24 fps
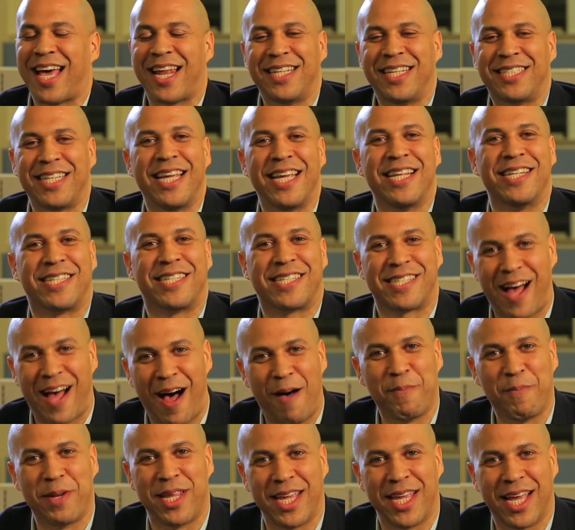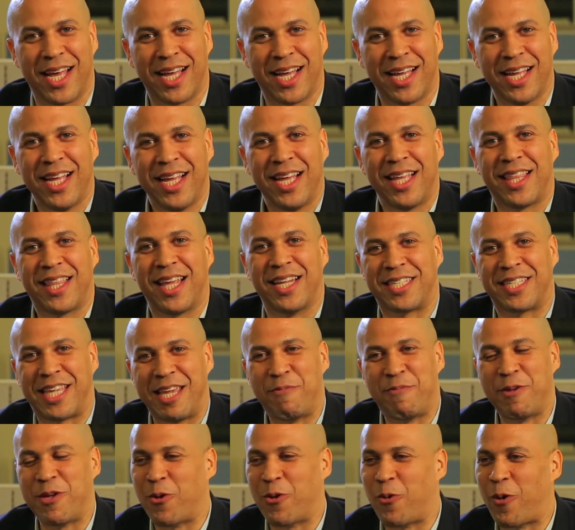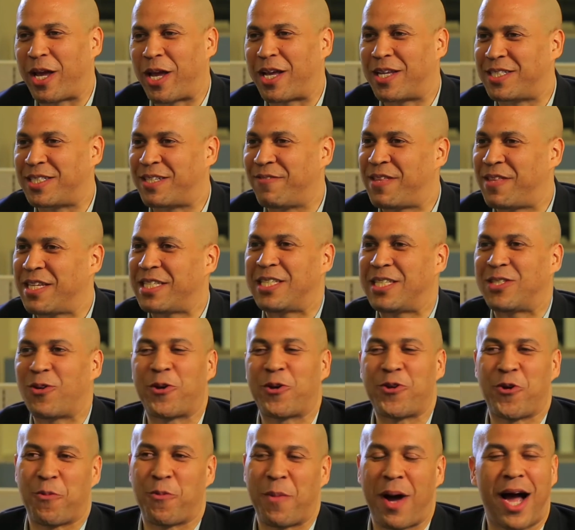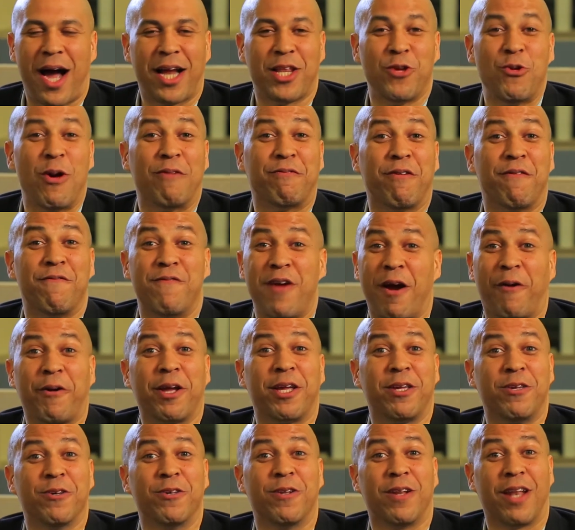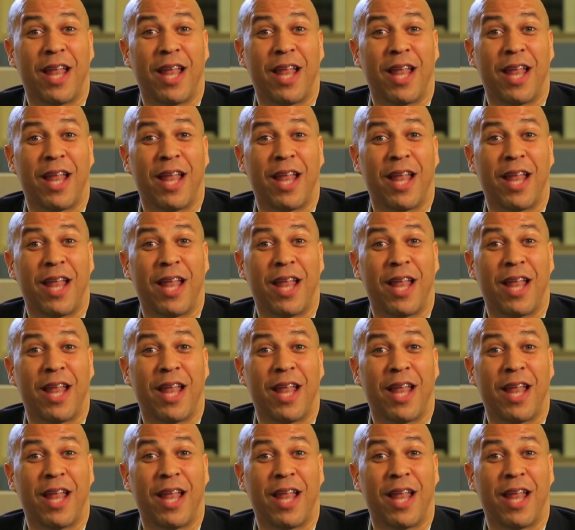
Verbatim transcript: that is insomnia that is keeping you awake. Because if this is on your mind, you have a very good